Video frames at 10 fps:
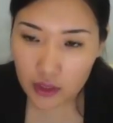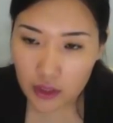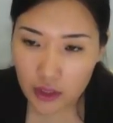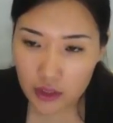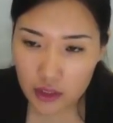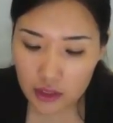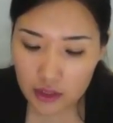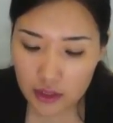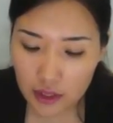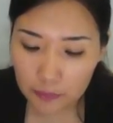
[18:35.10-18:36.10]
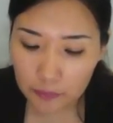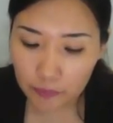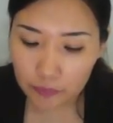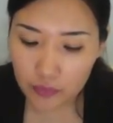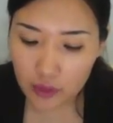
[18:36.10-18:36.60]
The initial step
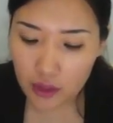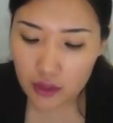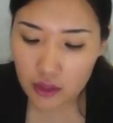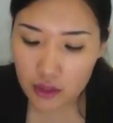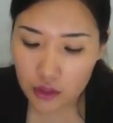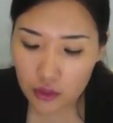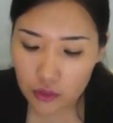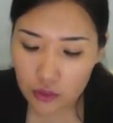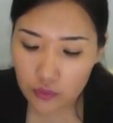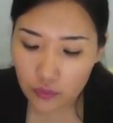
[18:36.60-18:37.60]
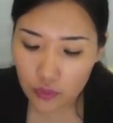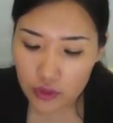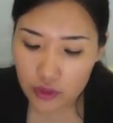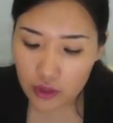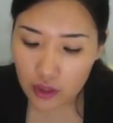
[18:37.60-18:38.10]
is executed
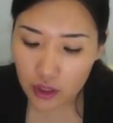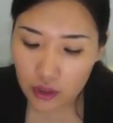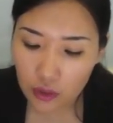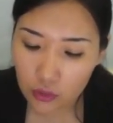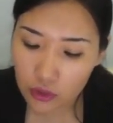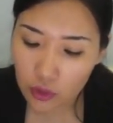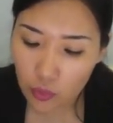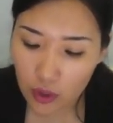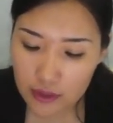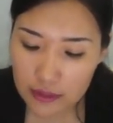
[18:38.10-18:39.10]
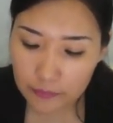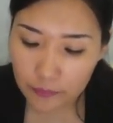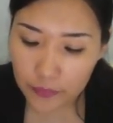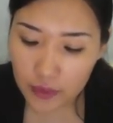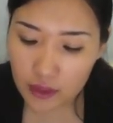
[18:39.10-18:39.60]
first and only once.
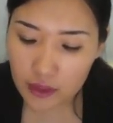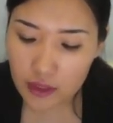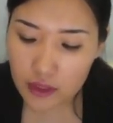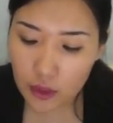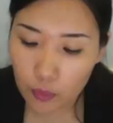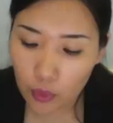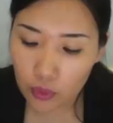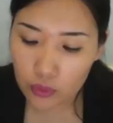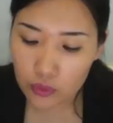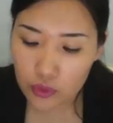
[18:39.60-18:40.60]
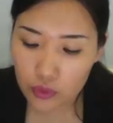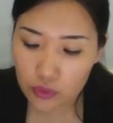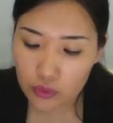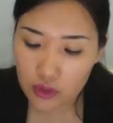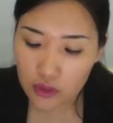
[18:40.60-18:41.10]
This step allows you
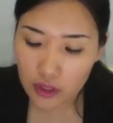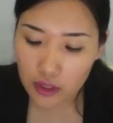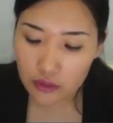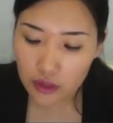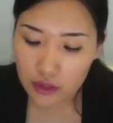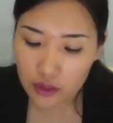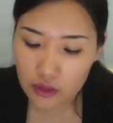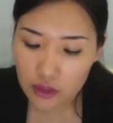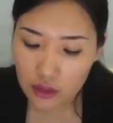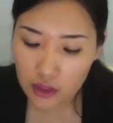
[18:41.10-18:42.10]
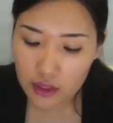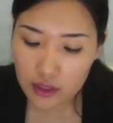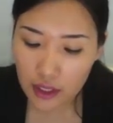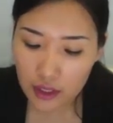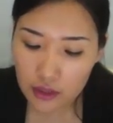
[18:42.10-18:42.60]
to declare and
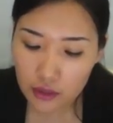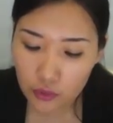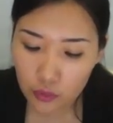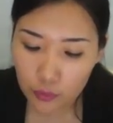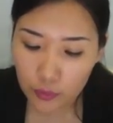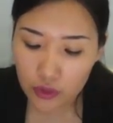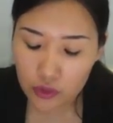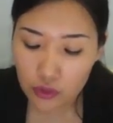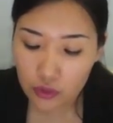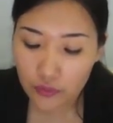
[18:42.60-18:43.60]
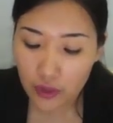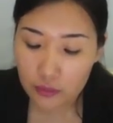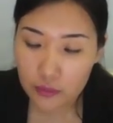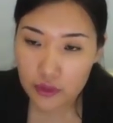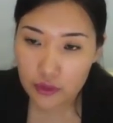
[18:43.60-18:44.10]
initialize any loop control
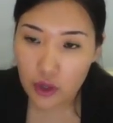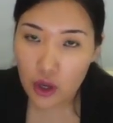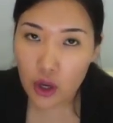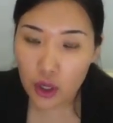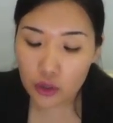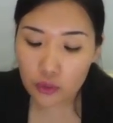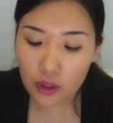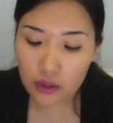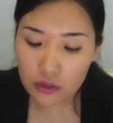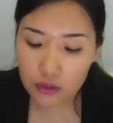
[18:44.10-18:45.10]
variables. You are